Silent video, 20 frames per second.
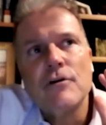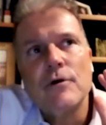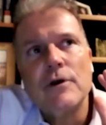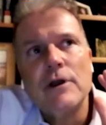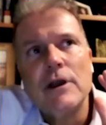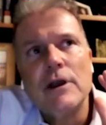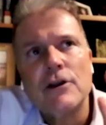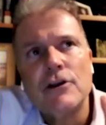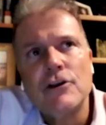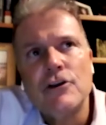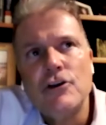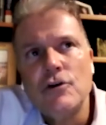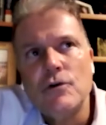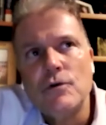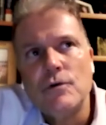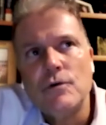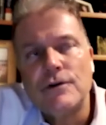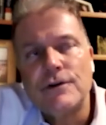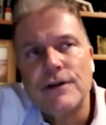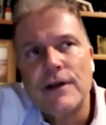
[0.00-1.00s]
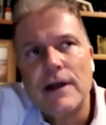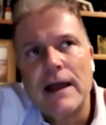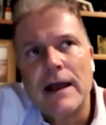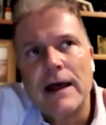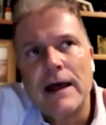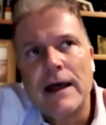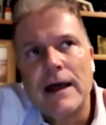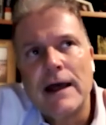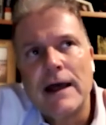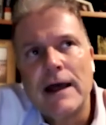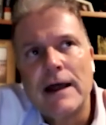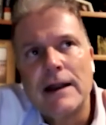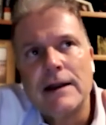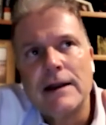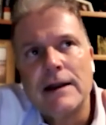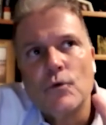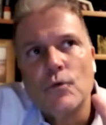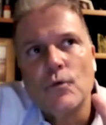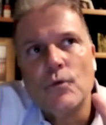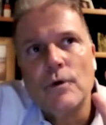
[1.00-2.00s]
very acute at
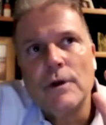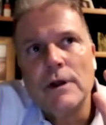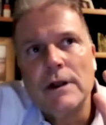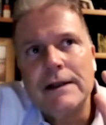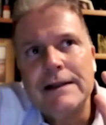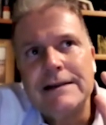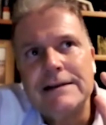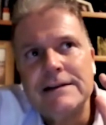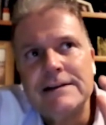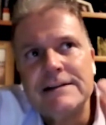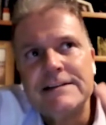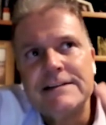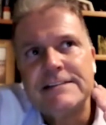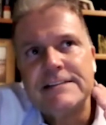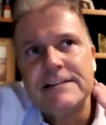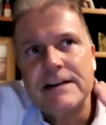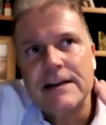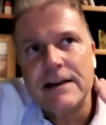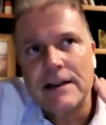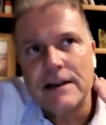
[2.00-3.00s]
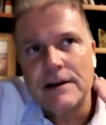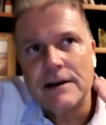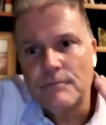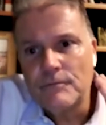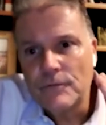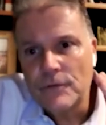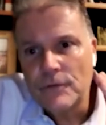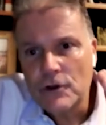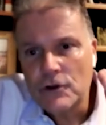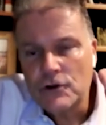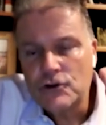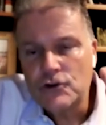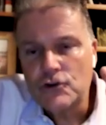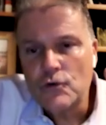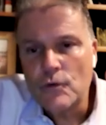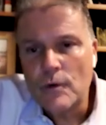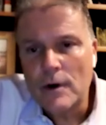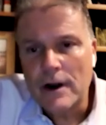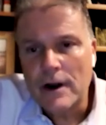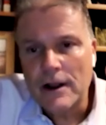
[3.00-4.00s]
really listening
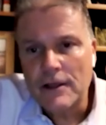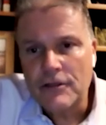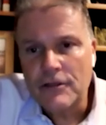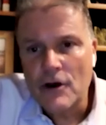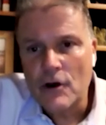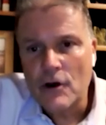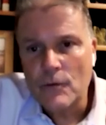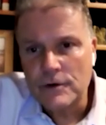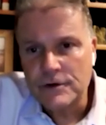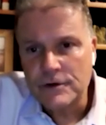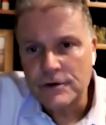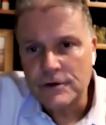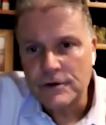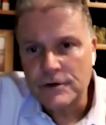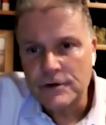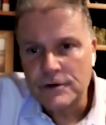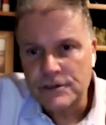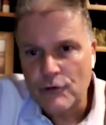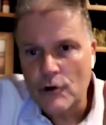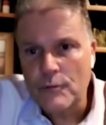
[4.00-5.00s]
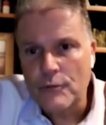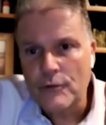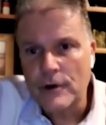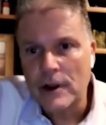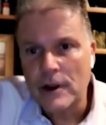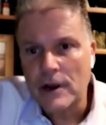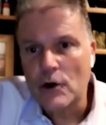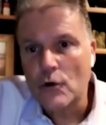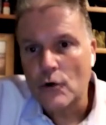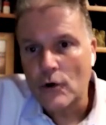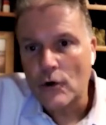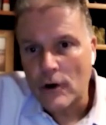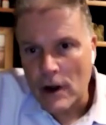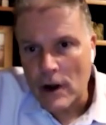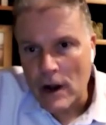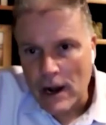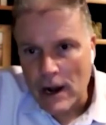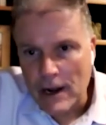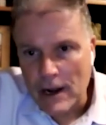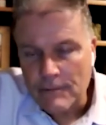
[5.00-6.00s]
to what I thought was appropriate
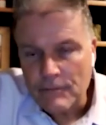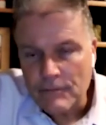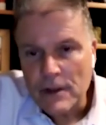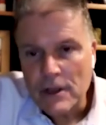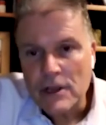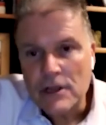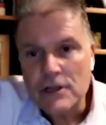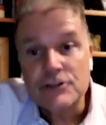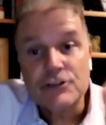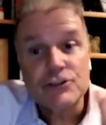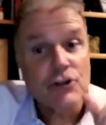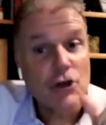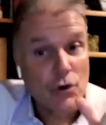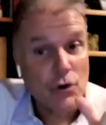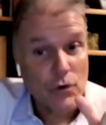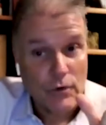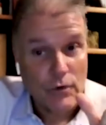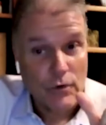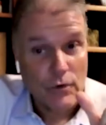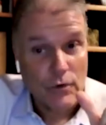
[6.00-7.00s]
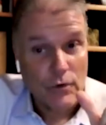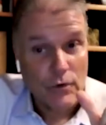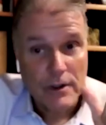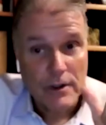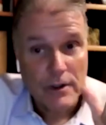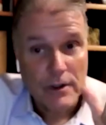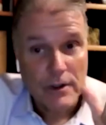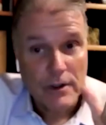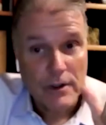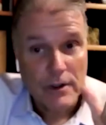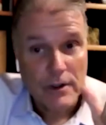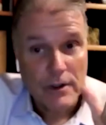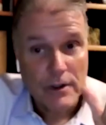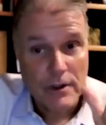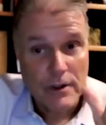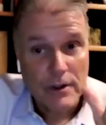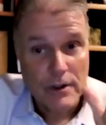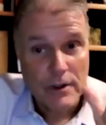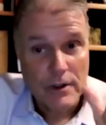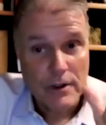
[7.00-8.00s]
or not. So the
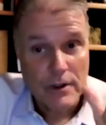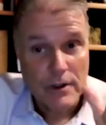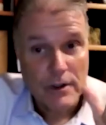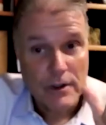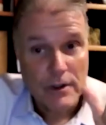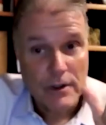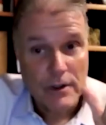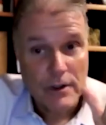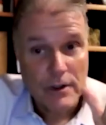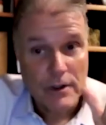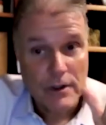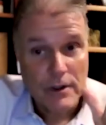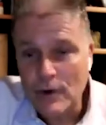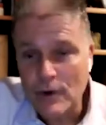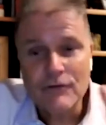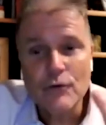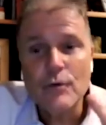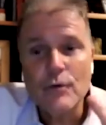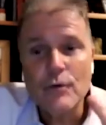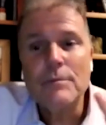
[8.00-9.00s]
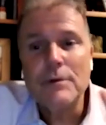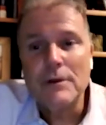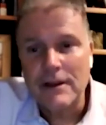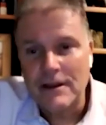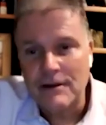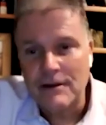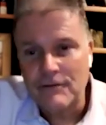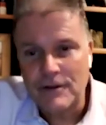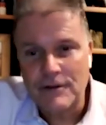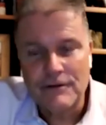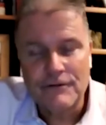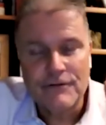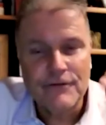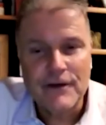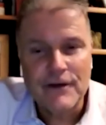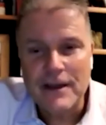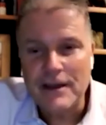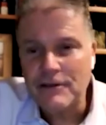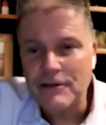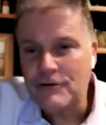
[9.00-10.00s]
universe, whatever we believe
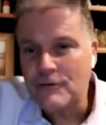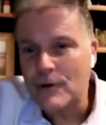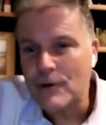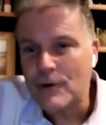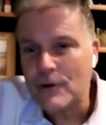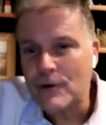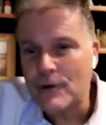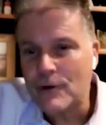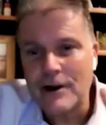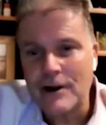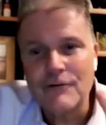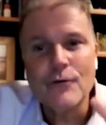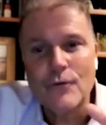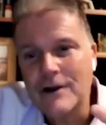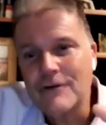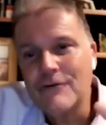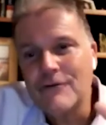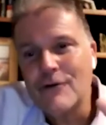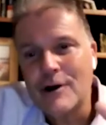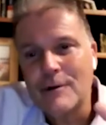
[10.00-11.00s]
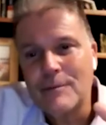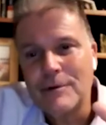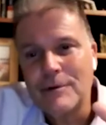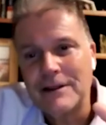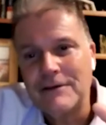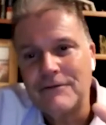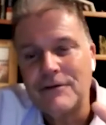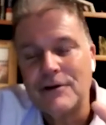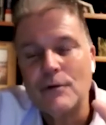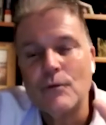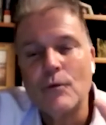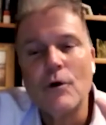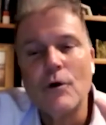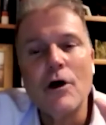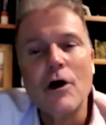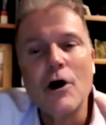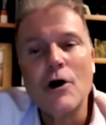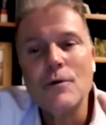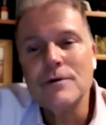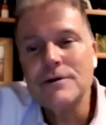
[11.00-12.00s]
in, faith, whatever our belief in,
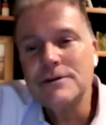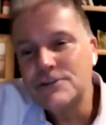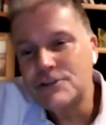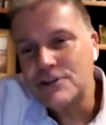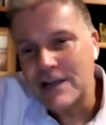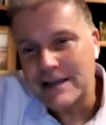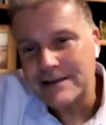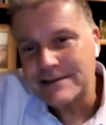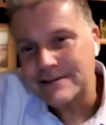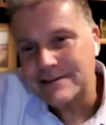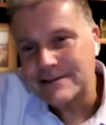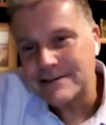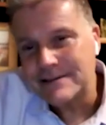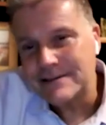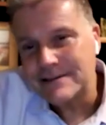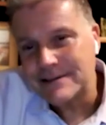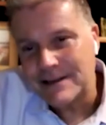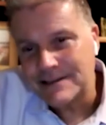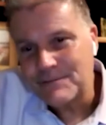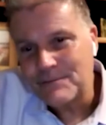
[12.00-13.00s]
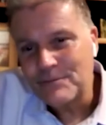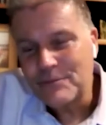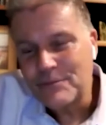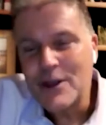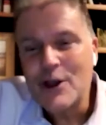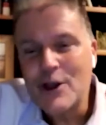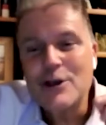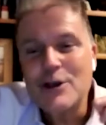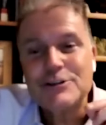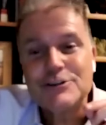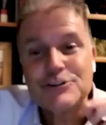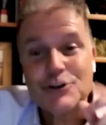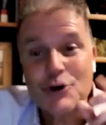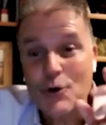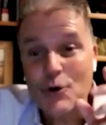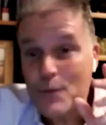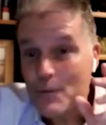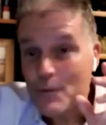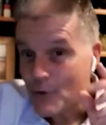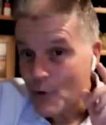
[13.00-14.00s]
will always test us.
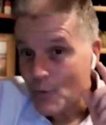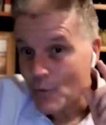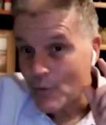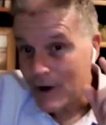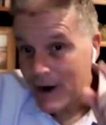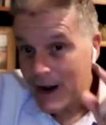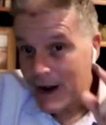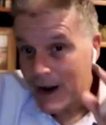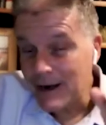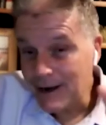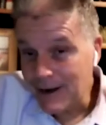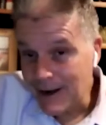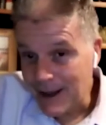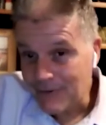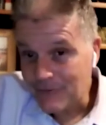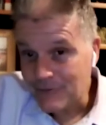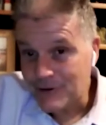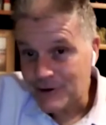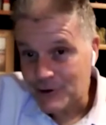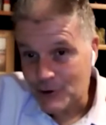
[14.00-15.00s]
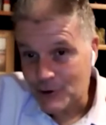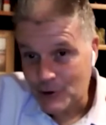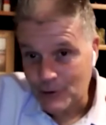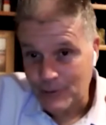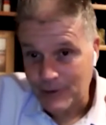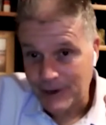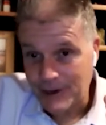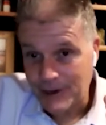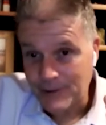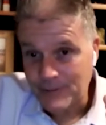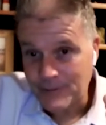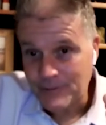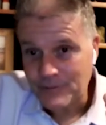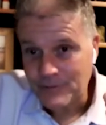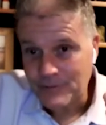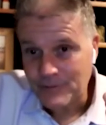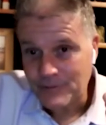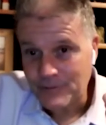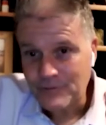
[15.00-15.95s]
So when I left Adobe,